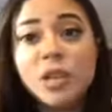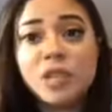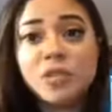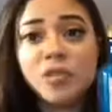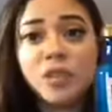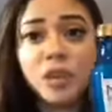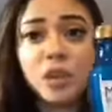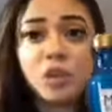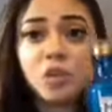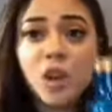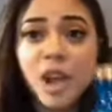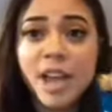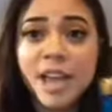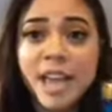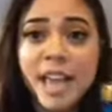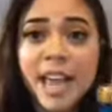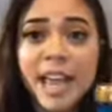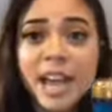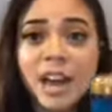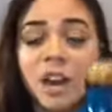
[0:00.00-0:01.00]
It's for dry
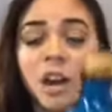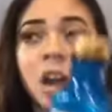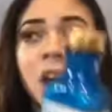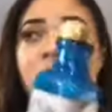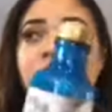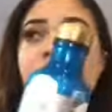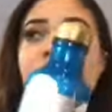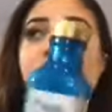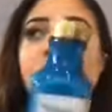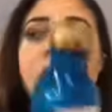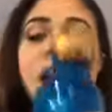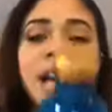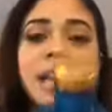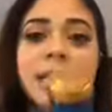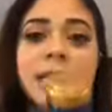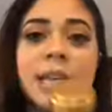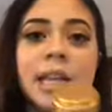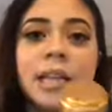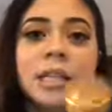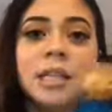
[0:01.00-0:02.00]
hair. I
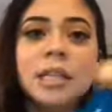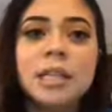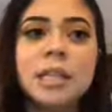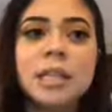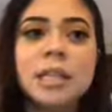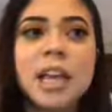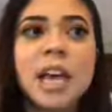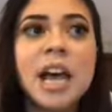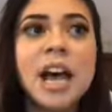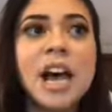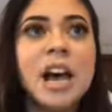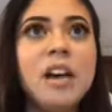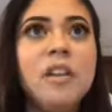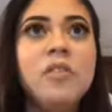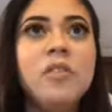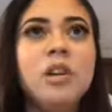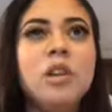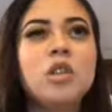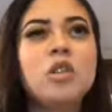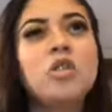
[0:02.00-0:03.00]
tend to
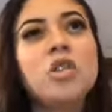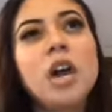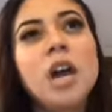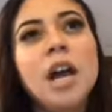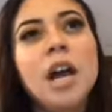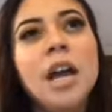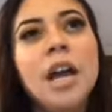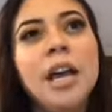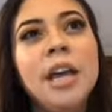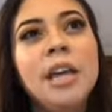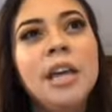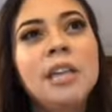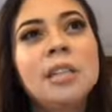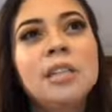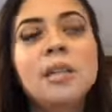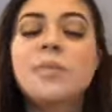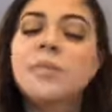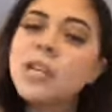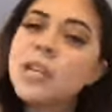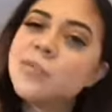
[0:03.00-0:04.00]
have dry,
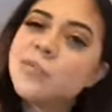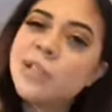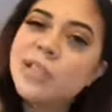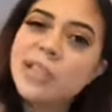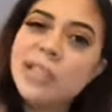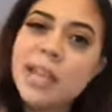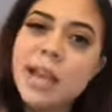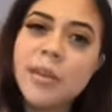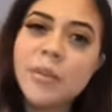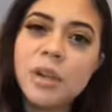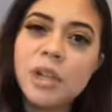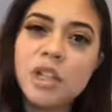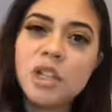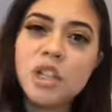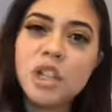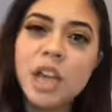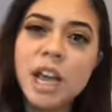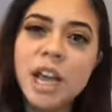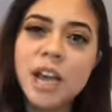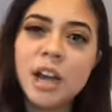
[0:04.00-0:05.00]
sometimes
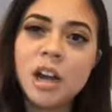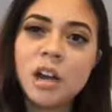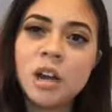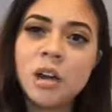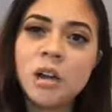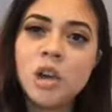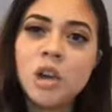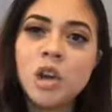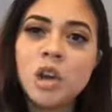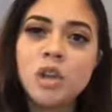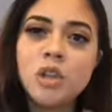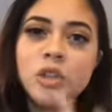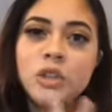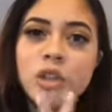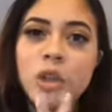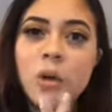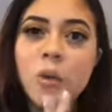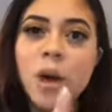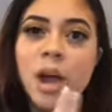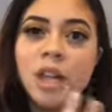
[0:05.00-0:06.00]
damaged hair,
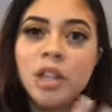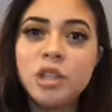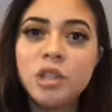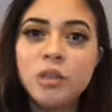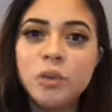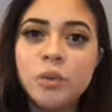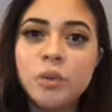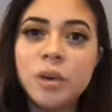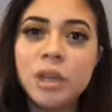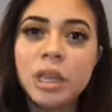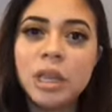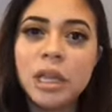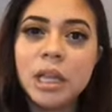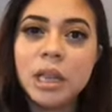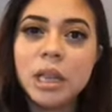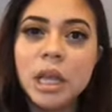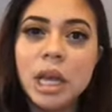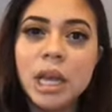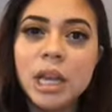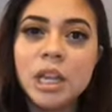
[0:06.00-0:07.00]
so I do really
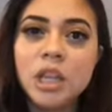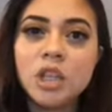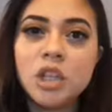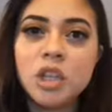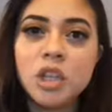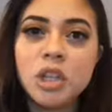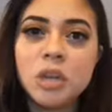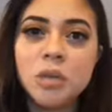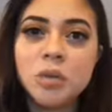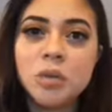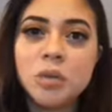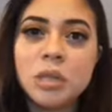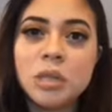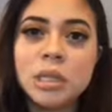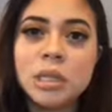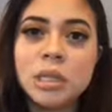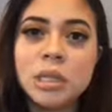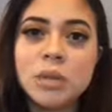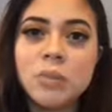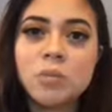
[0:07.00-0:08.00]
like to
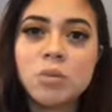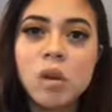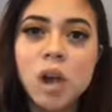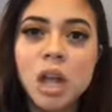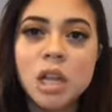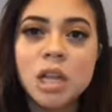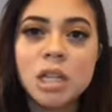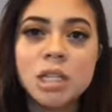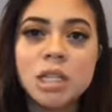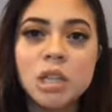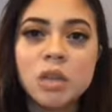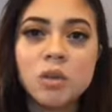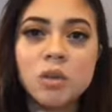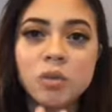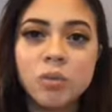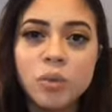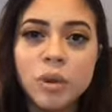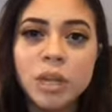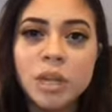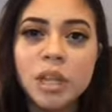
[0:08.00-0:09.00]
use products that are
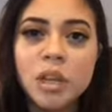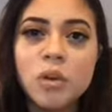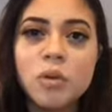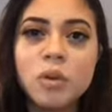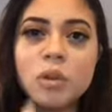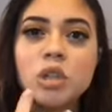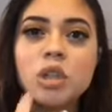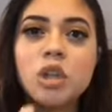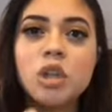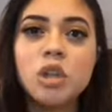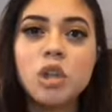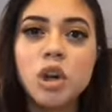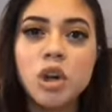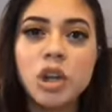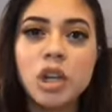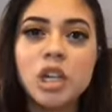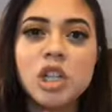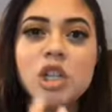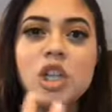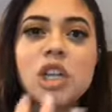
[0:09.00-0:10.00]
really going to
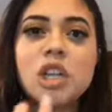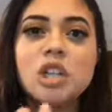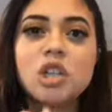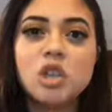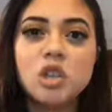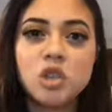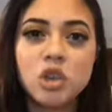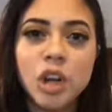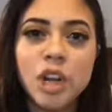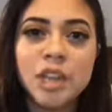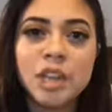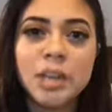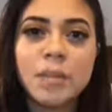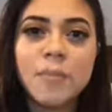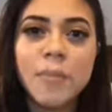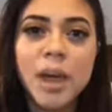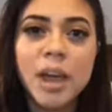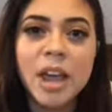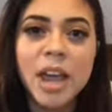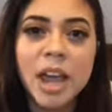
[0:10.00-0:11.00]
nourish and strengthen
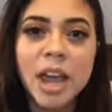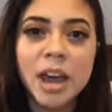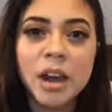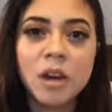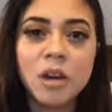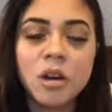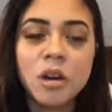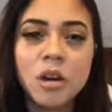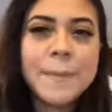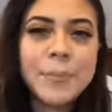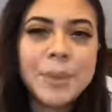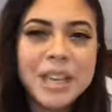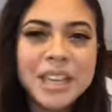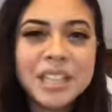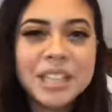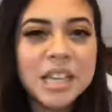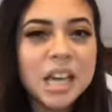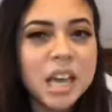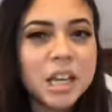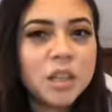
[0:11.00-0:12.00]
my hair,
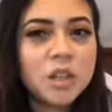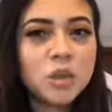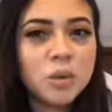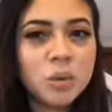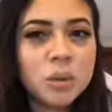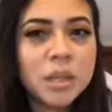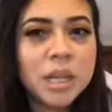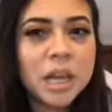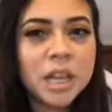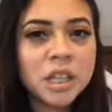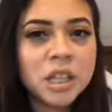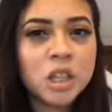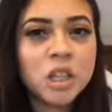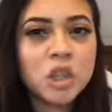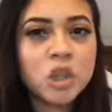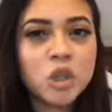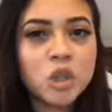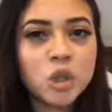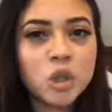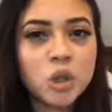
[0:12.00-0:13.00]
because I do
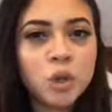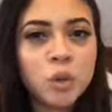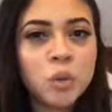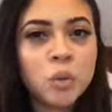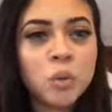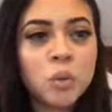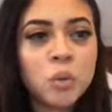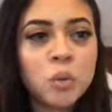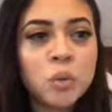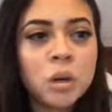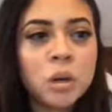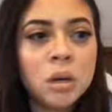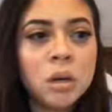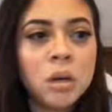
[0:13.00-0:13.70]
tend to